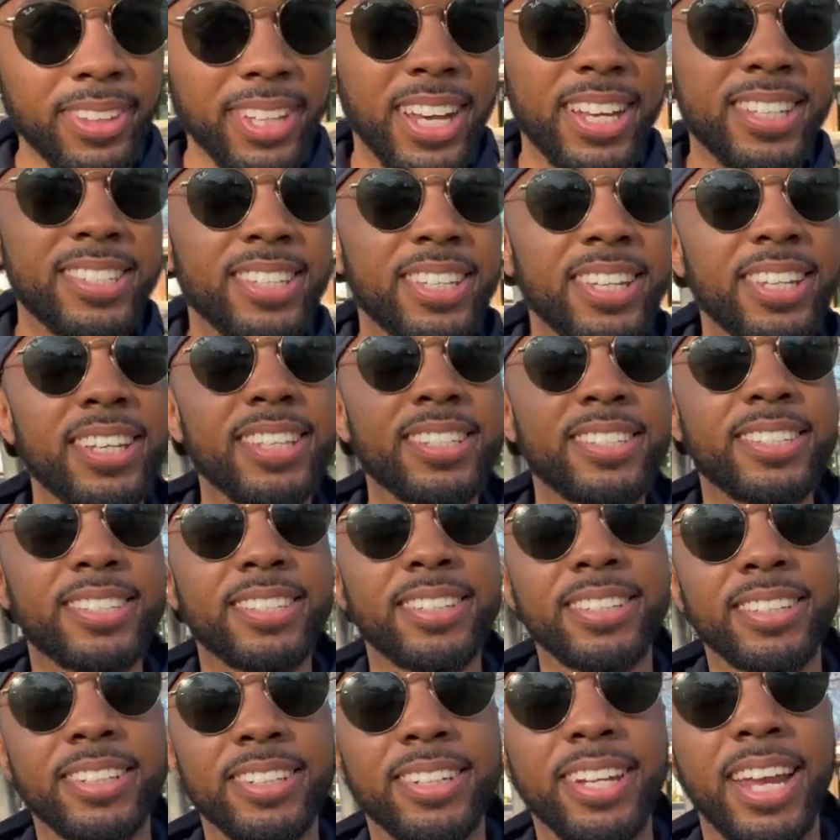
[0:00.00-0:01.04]
seeing this
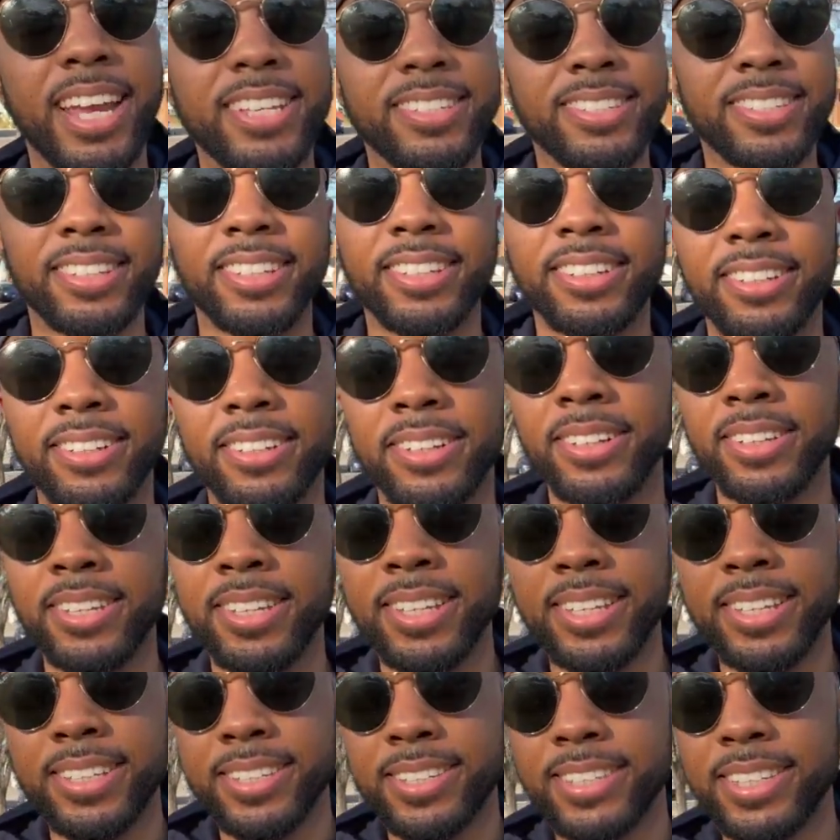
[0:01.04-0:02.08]
nice little
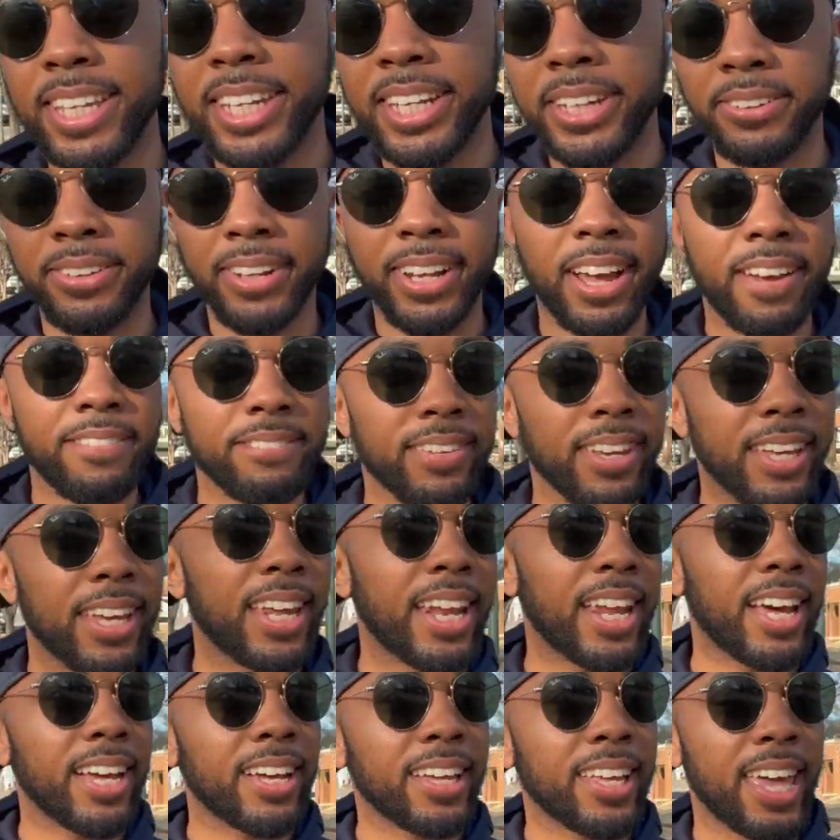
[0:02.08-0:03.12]
scenery, I figured
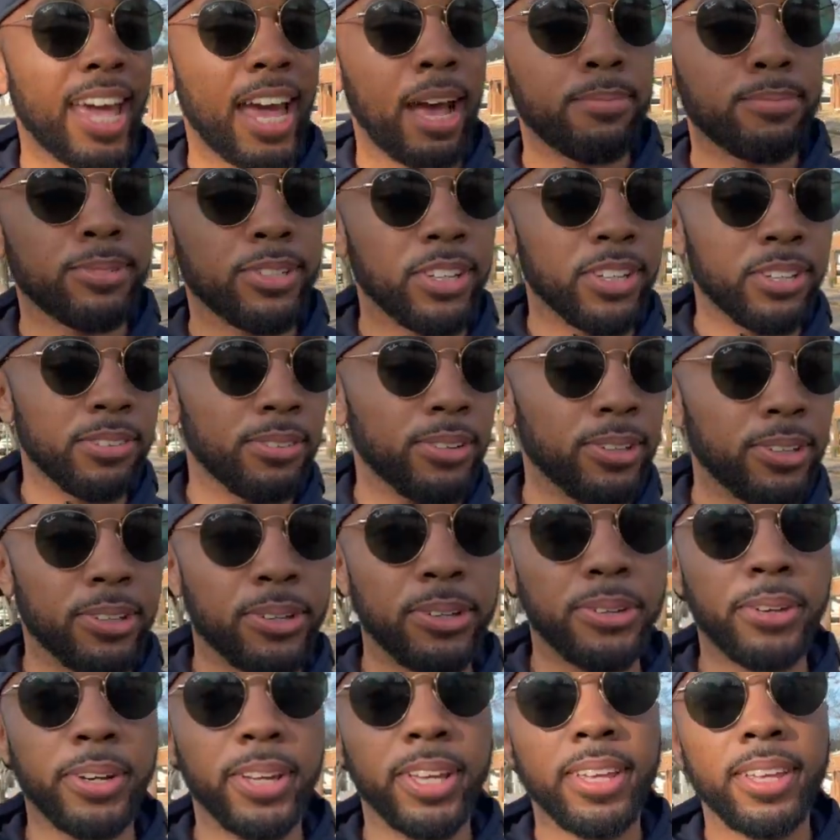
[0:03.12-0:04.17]
I'd capture it real
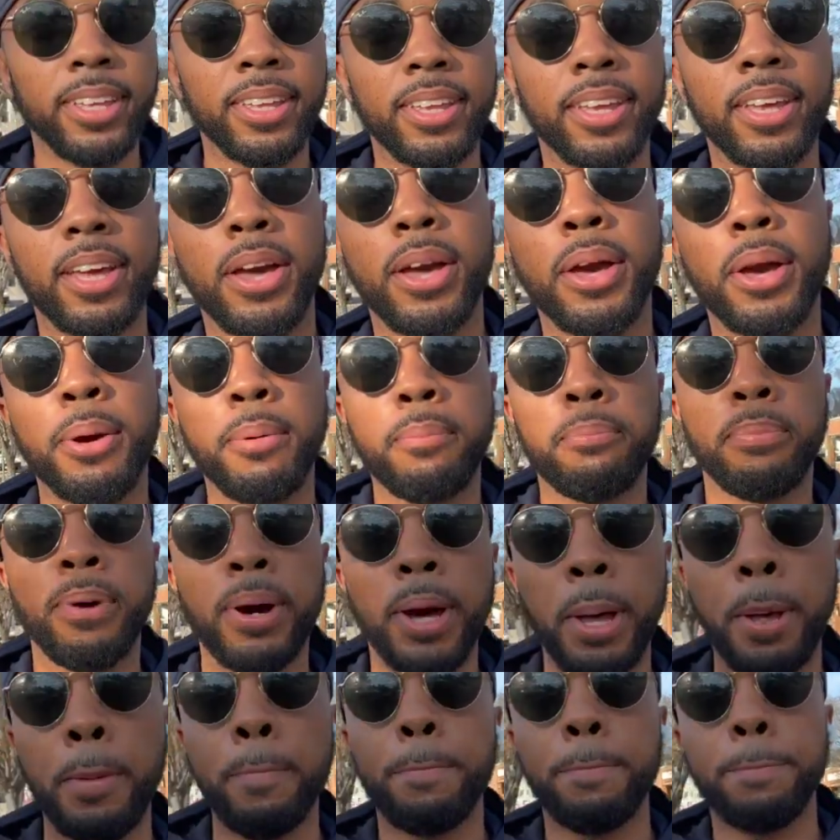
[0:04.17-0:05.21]
quick. But